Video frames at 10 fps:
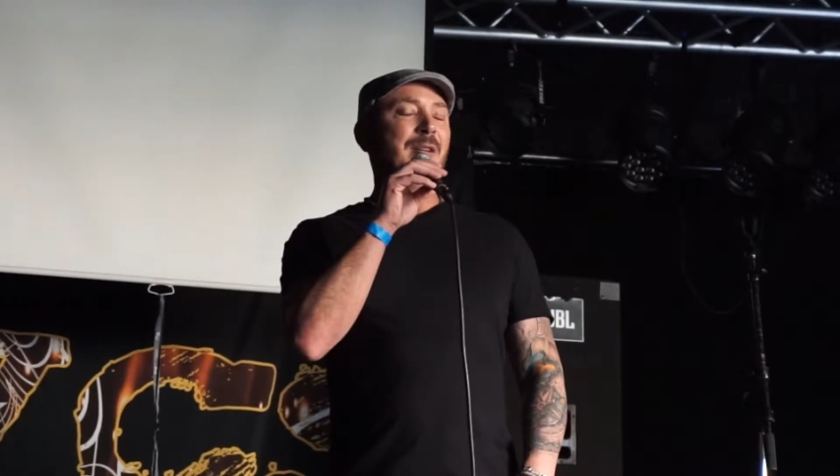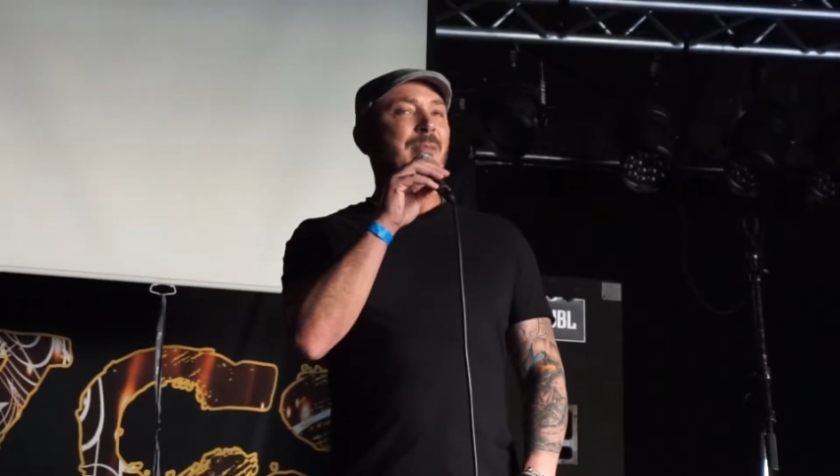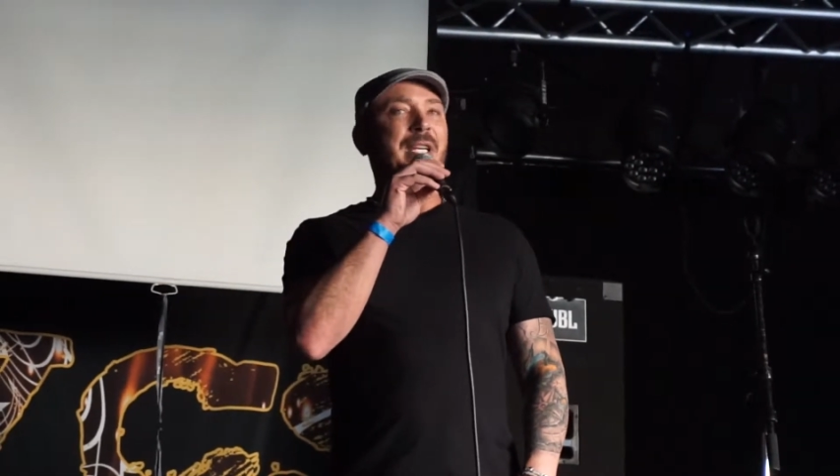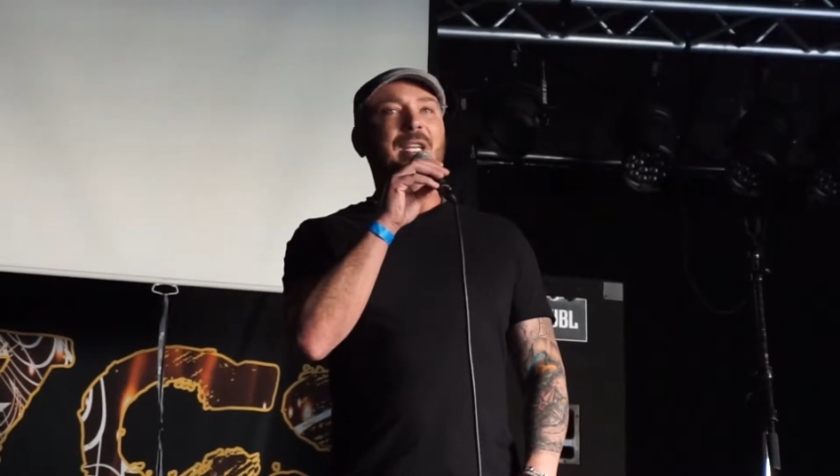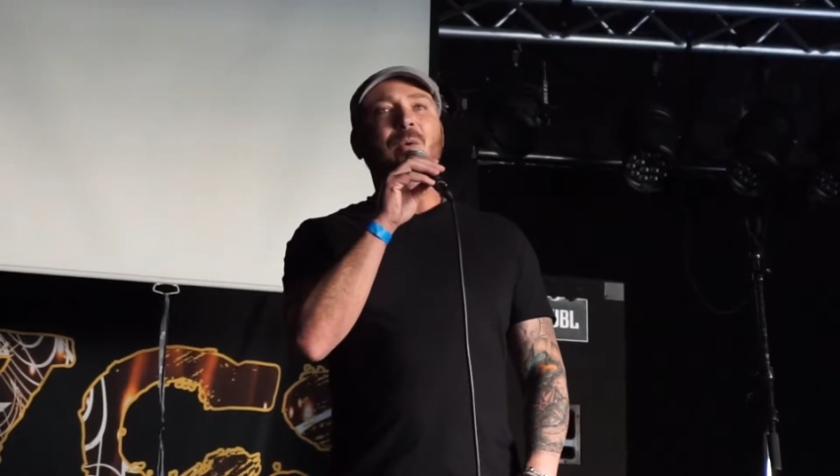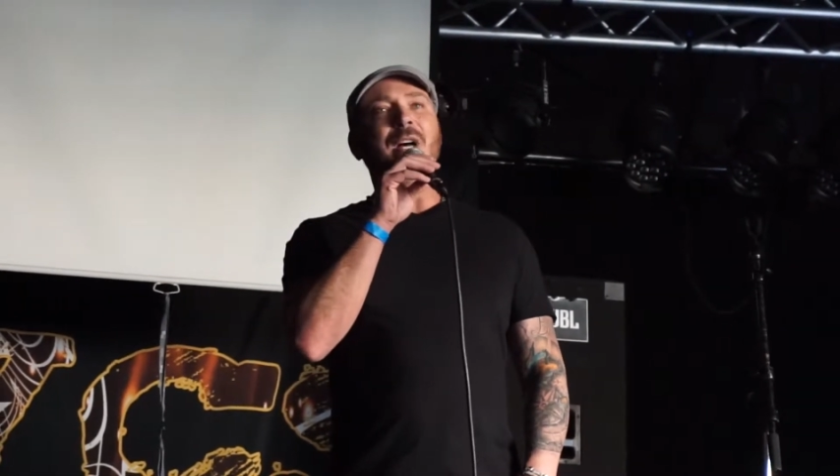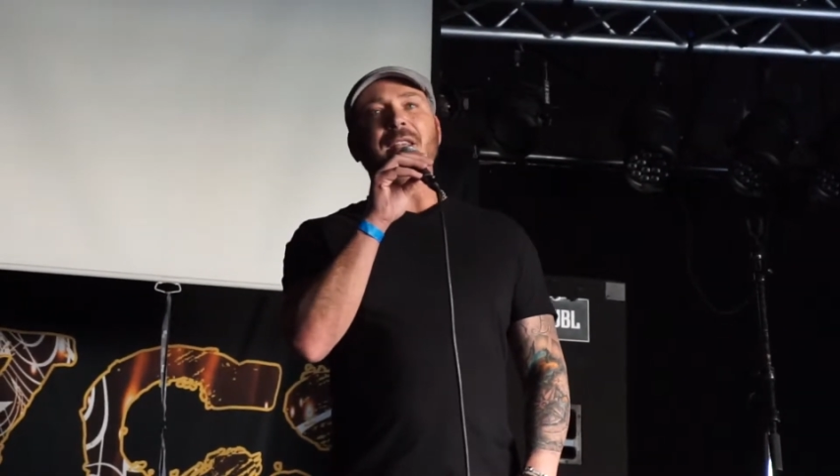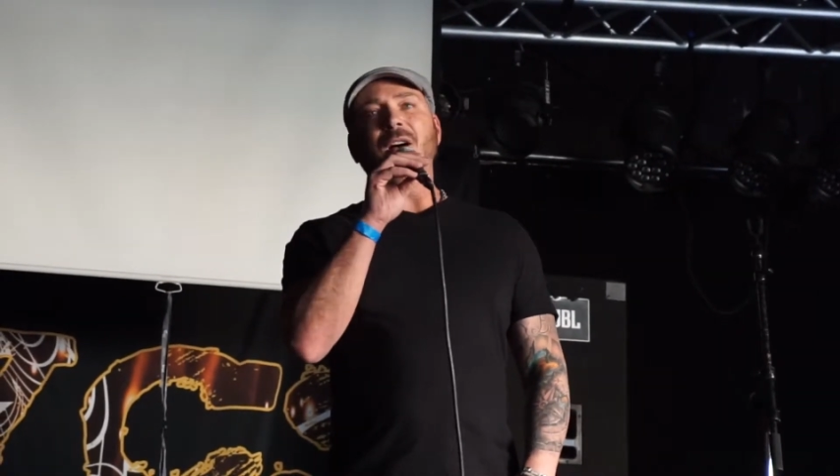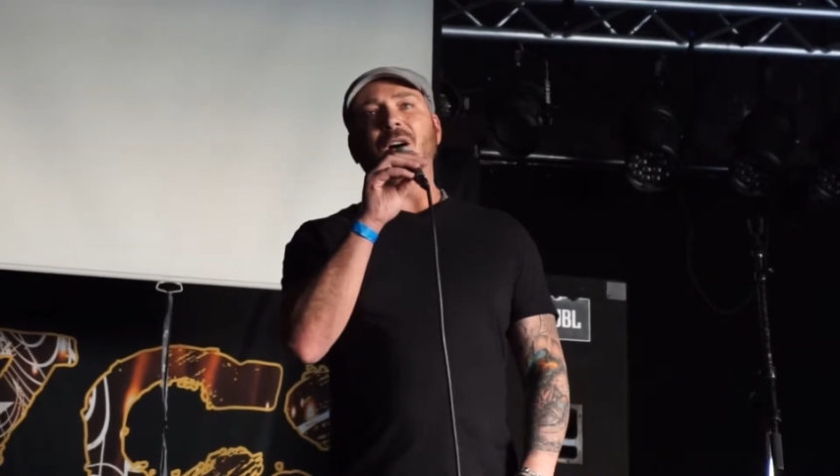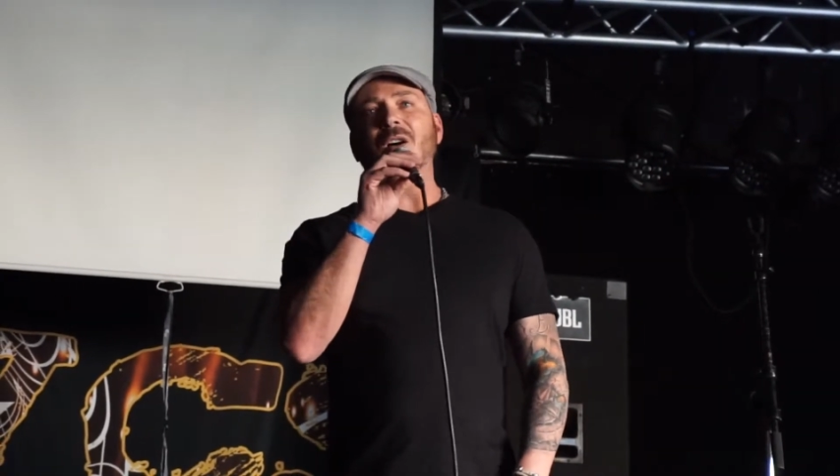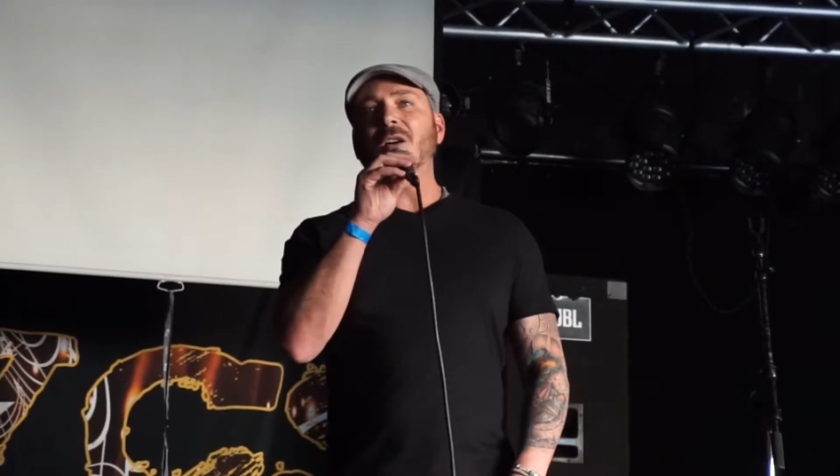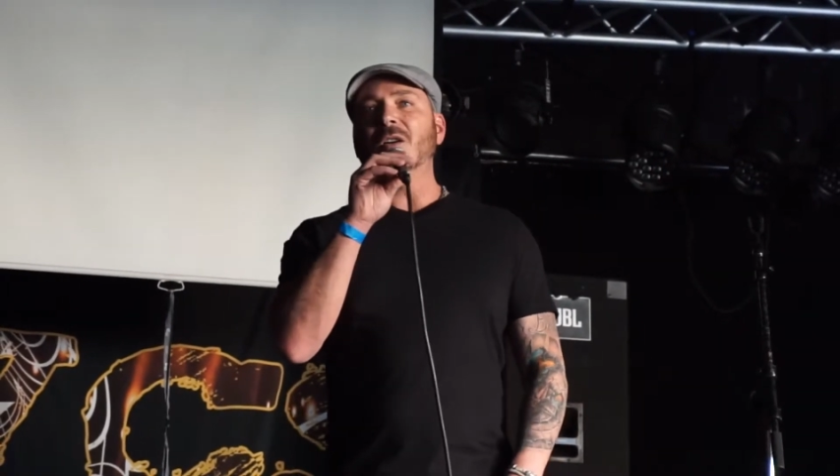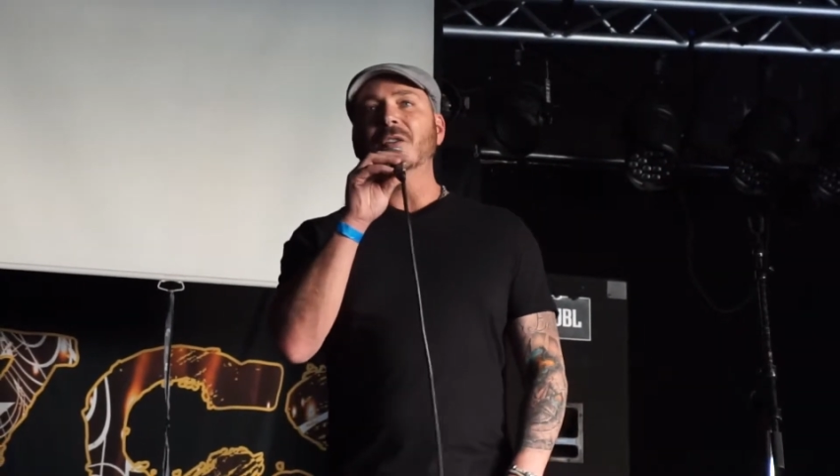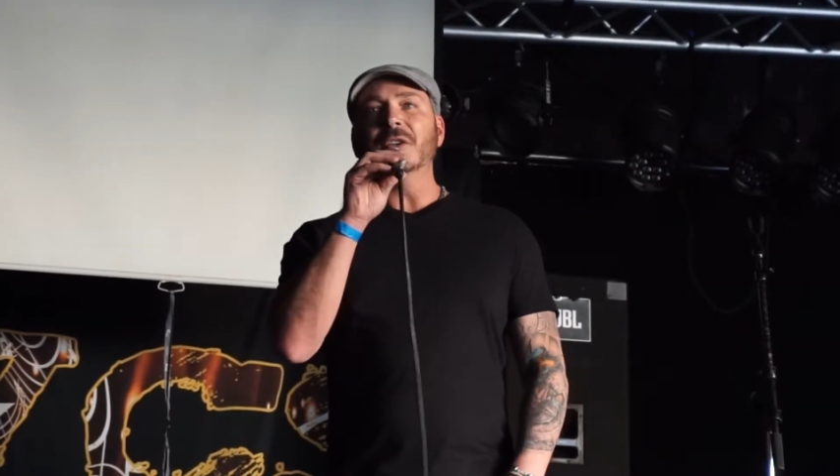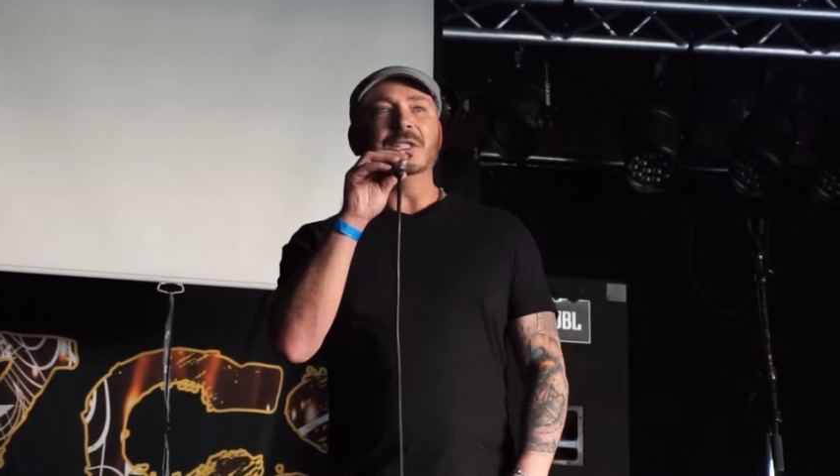But you know what?
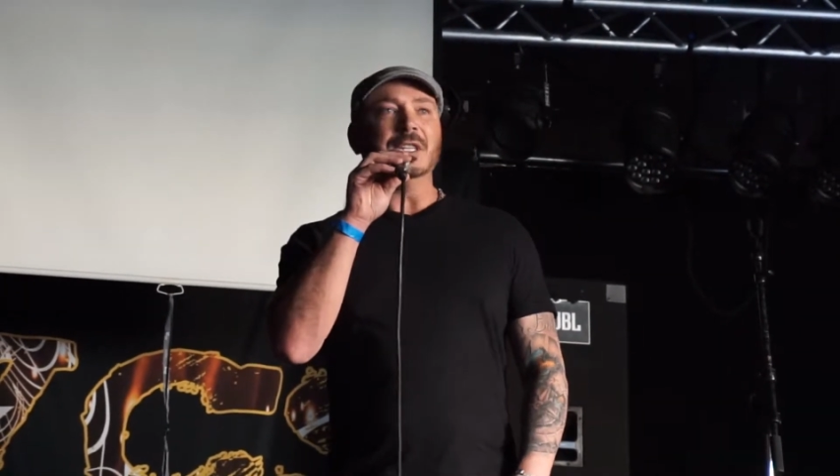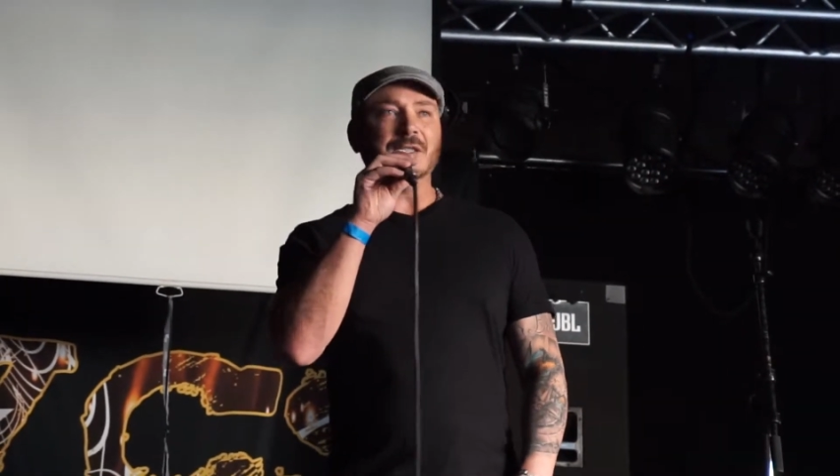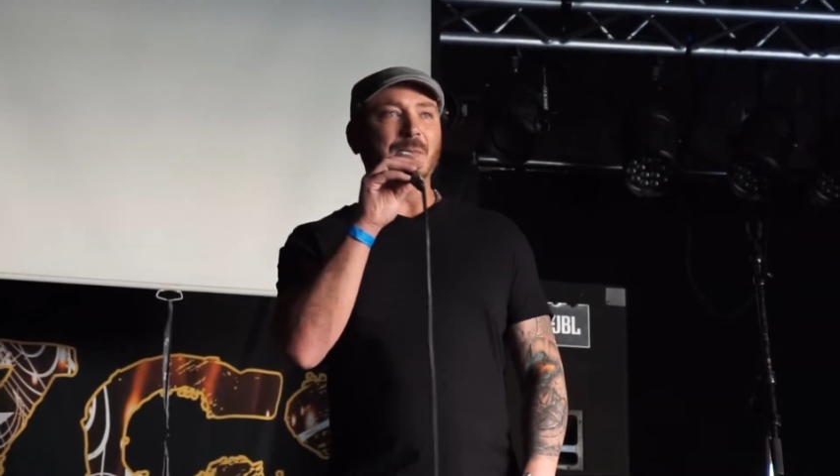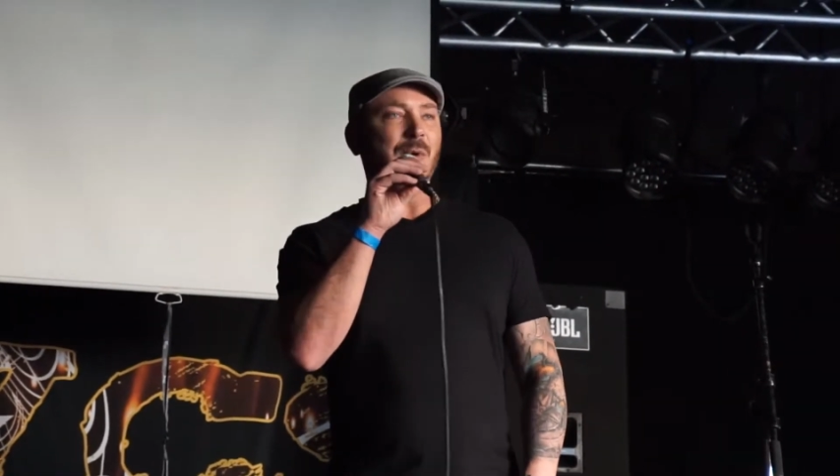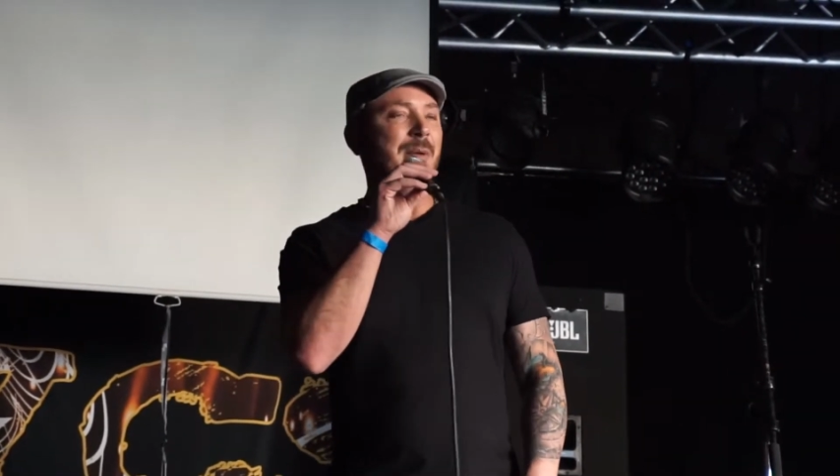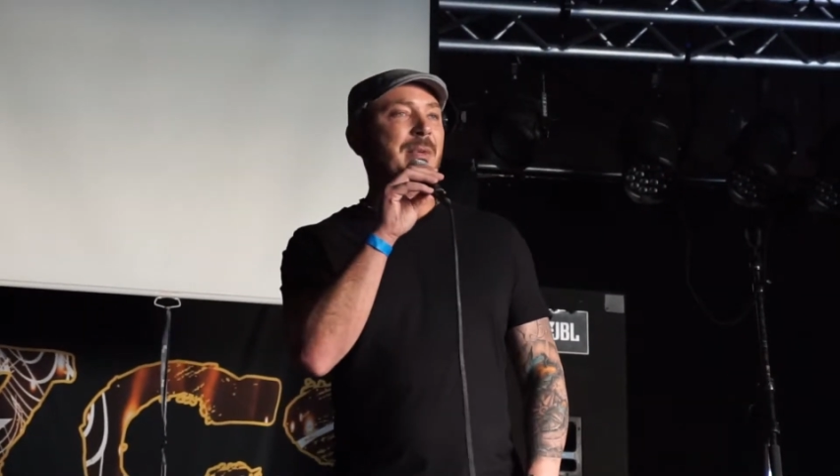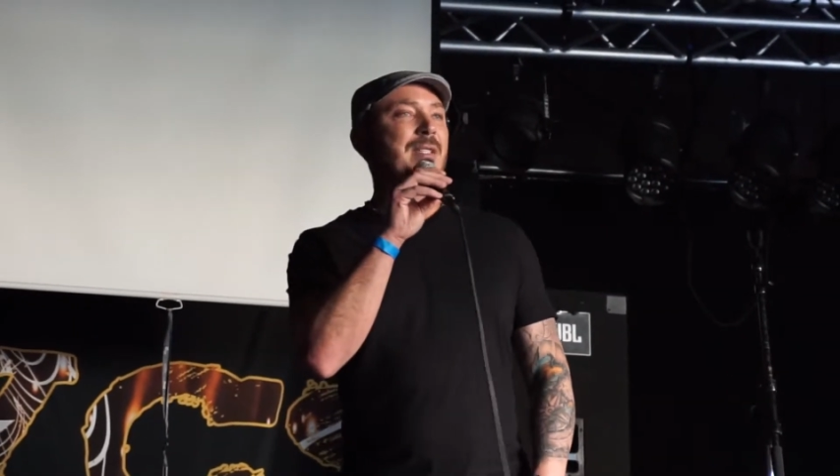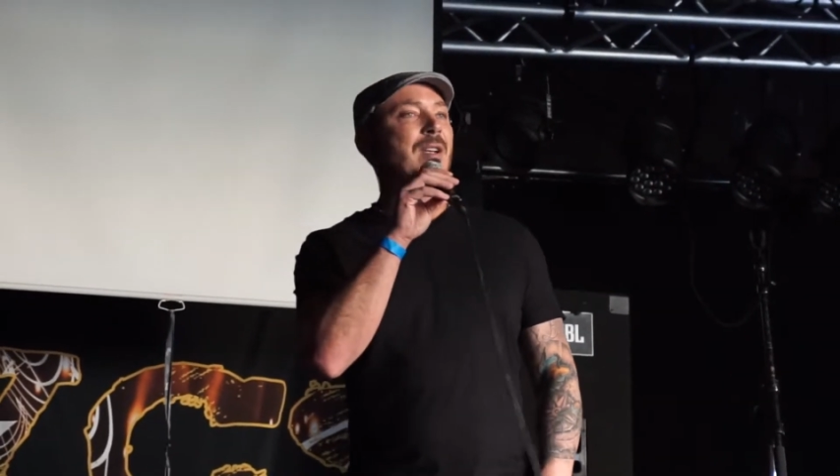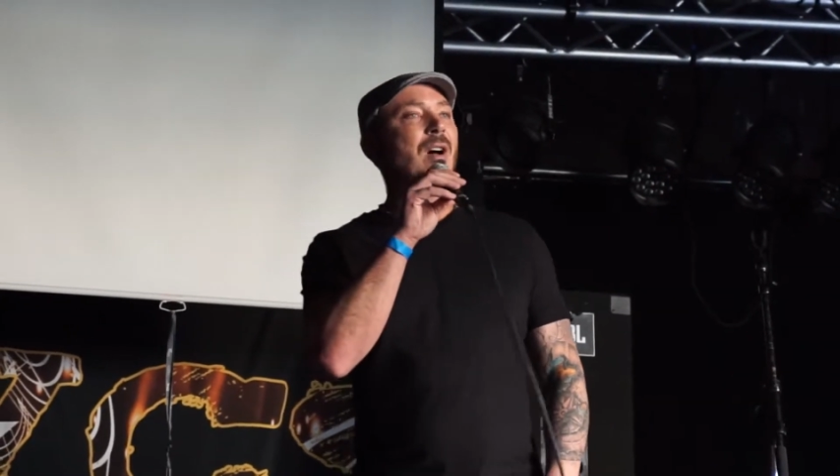All those disappointments,